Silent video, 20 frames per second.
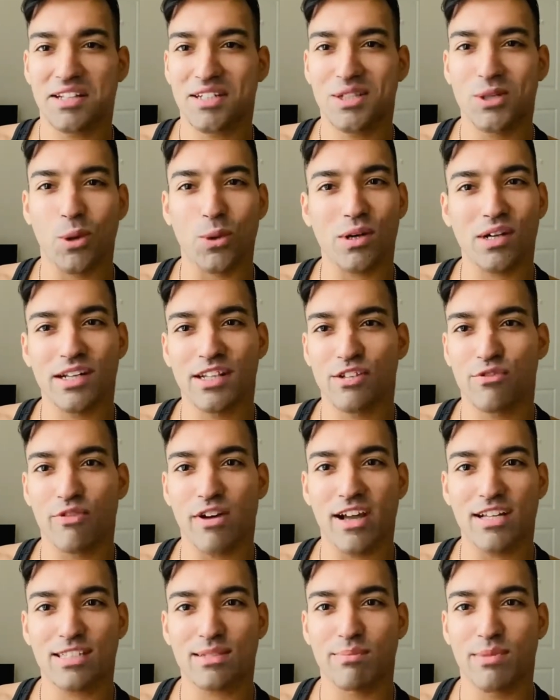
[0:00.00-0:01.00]
total
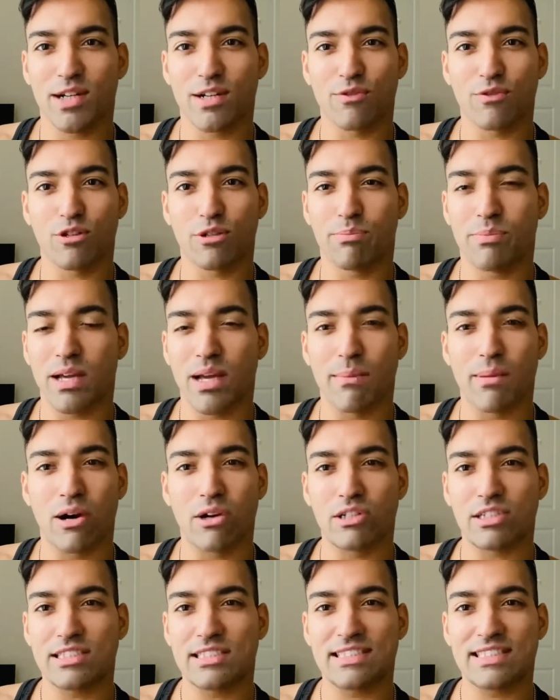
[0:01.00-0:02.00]
investment would be
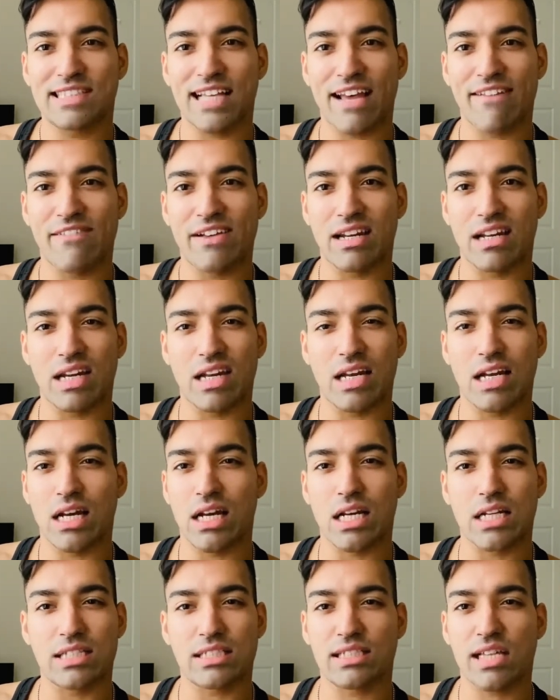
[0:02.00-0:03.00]
about
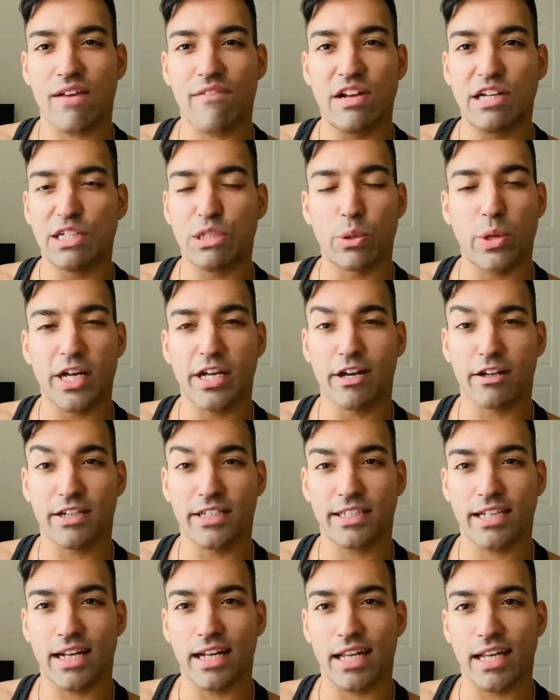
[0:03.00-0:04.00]
7 to
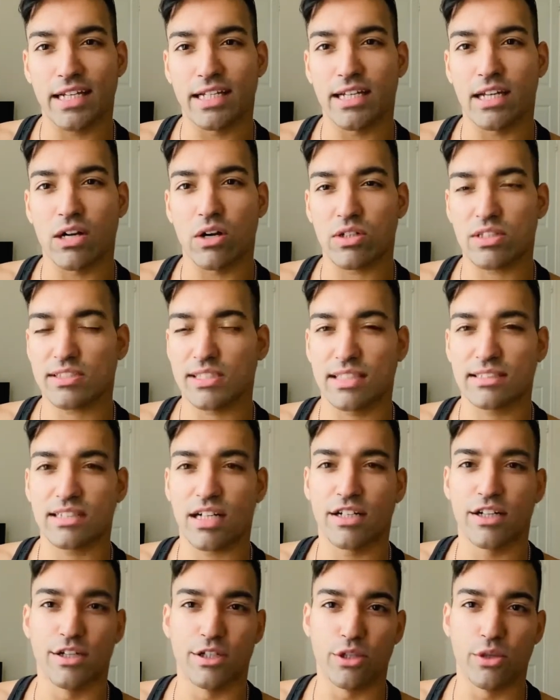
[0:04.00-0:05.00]
800 Canadian or
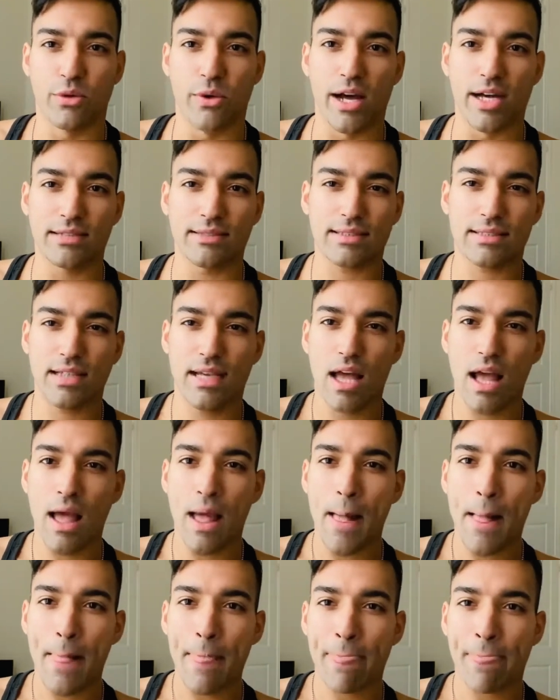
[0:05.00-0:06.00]
600 US.
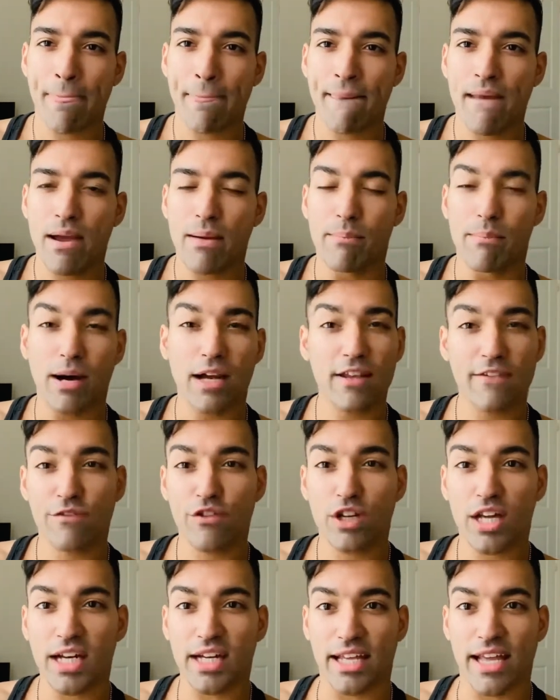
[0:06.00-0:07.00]
But if
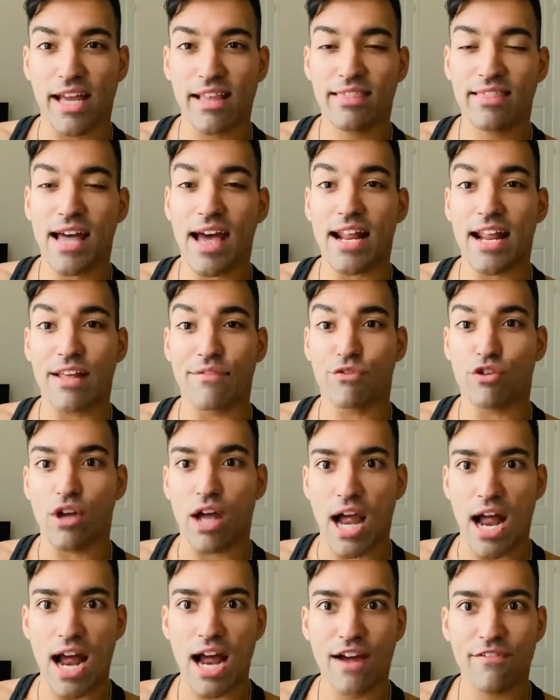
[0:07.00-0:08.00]
you can get that, and if you
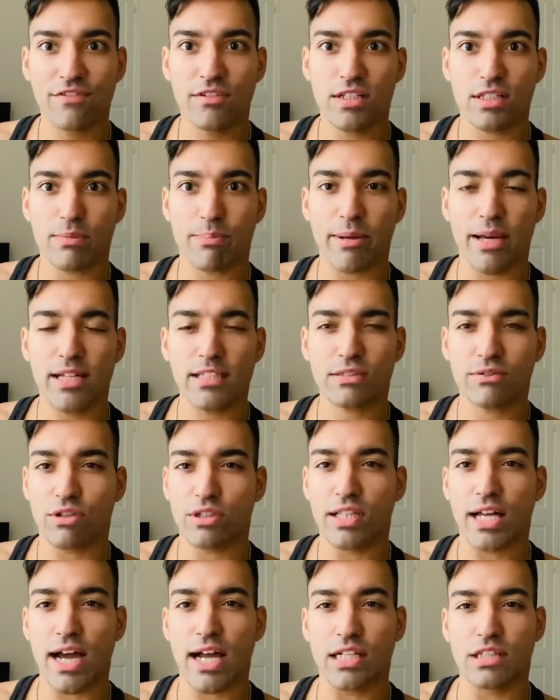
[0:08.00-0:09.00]
have the space for
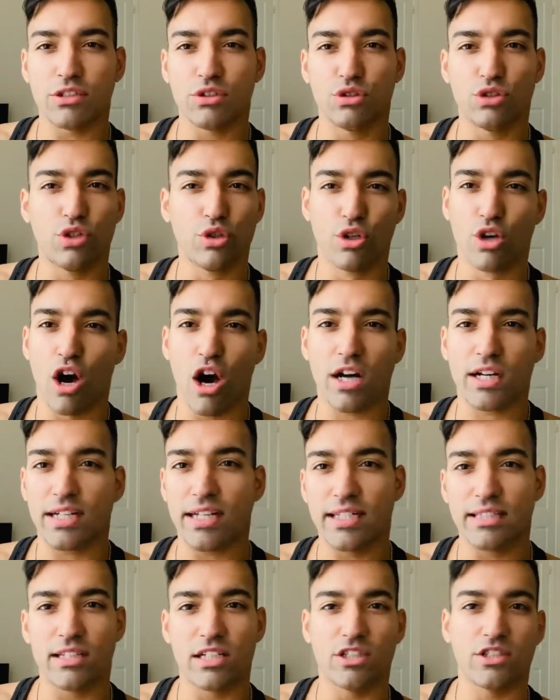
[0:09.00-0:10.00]
that, you do not
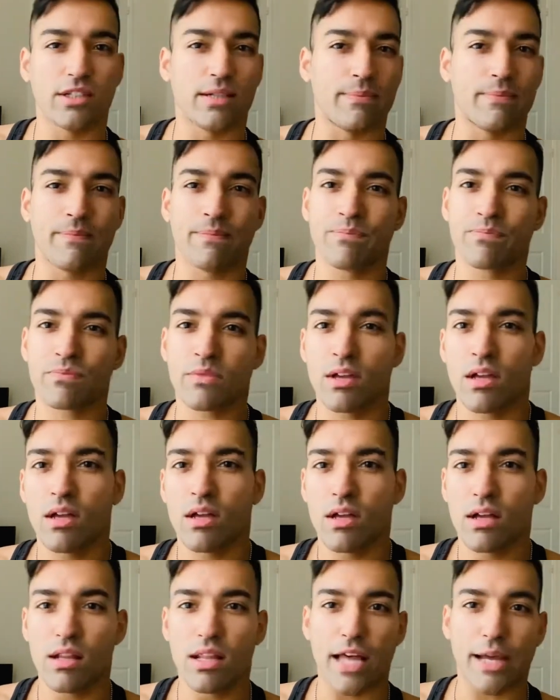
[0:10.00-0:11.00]
need the gym,
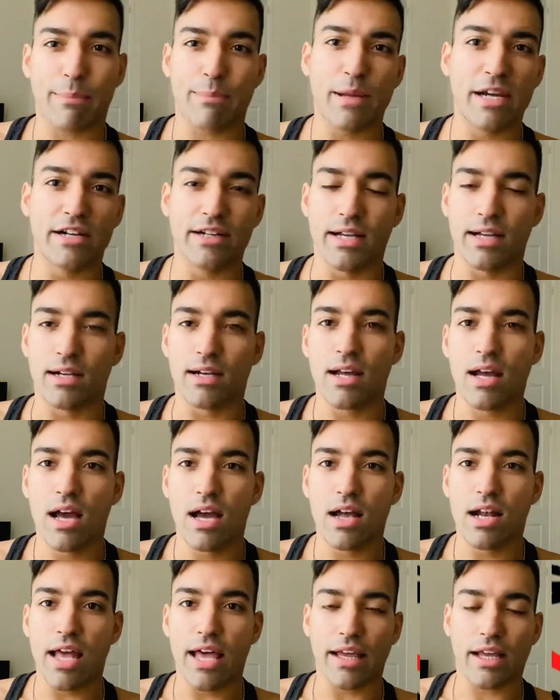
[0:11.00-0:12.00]
like period.
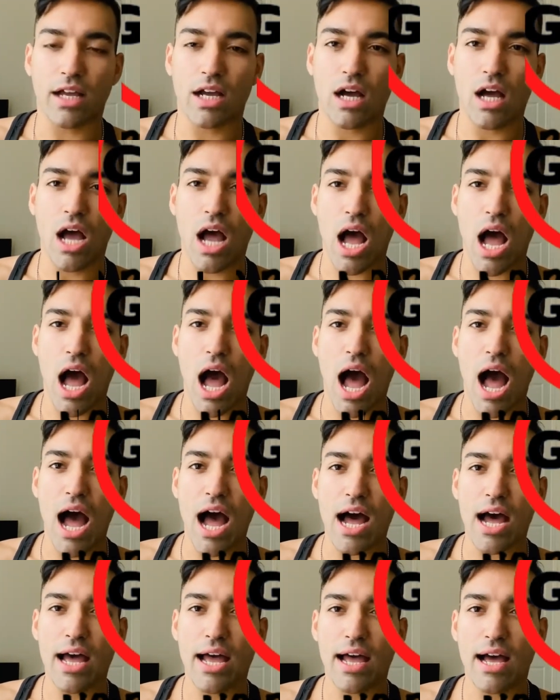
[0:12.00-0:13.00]
Like
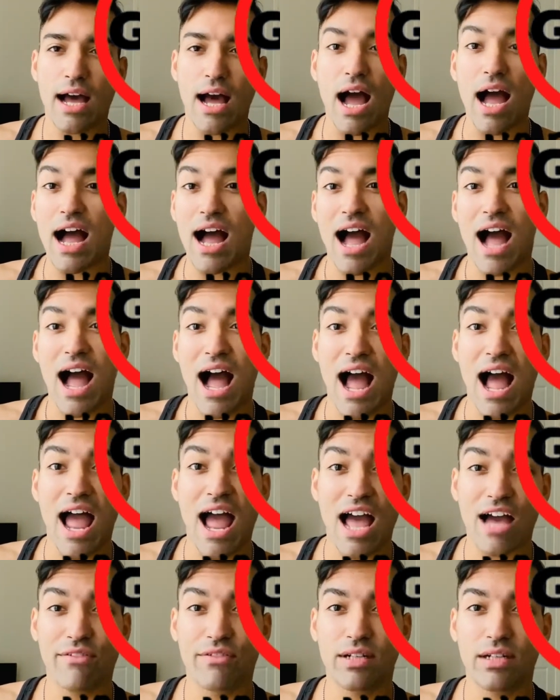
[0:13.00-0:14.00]
I
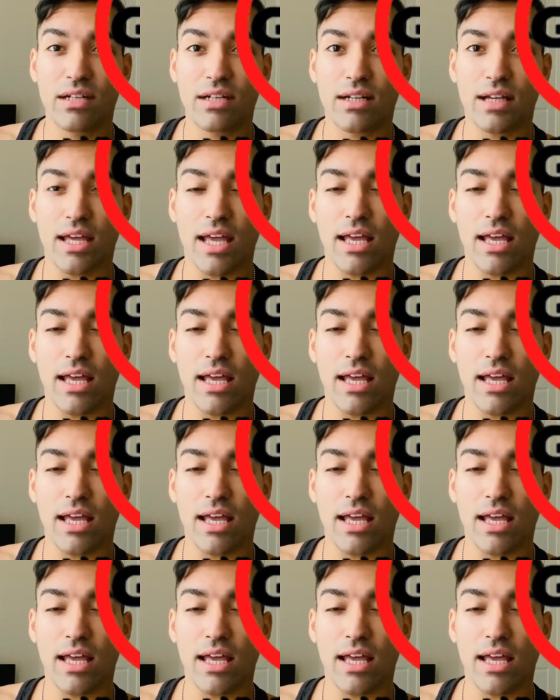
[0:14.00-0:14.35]
haven't